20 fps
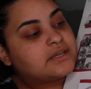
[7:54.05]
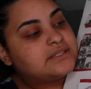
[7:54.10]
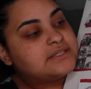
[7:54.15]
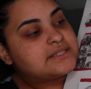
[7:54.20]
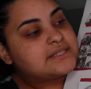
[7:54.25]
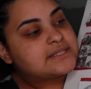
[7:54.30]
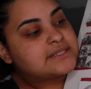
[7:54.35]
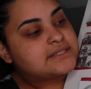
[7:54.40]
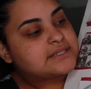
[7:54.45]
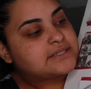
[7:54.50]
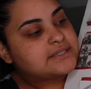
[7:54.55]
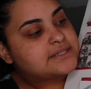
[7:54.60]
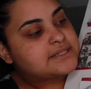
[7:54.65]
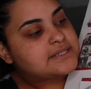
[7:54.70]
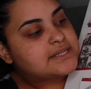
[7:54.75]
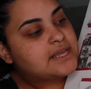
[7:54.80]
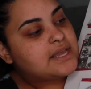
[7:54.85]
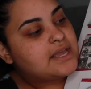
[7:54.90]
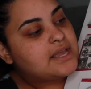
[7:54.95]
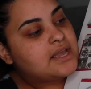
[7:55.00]

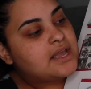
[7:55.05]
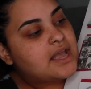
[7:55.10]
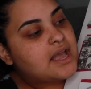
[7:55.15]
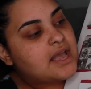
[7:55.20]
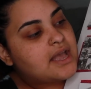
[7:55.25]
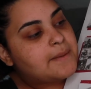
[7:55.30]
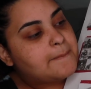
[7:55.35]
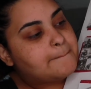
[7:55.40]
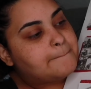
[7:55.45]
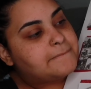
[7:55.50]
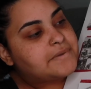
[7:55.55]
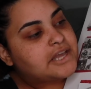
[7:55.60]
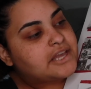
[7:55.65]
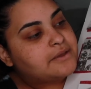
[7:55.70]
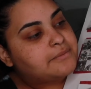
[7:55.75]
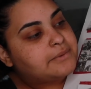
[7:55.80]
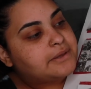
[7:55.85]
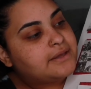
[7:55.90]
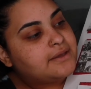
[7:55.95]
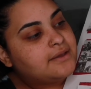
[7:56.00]
consistency,
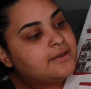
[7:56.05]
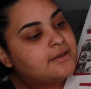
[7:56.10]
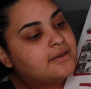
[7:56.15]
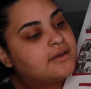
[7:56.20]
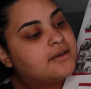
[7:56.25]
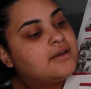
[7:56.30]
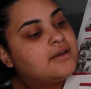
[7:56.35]
baby.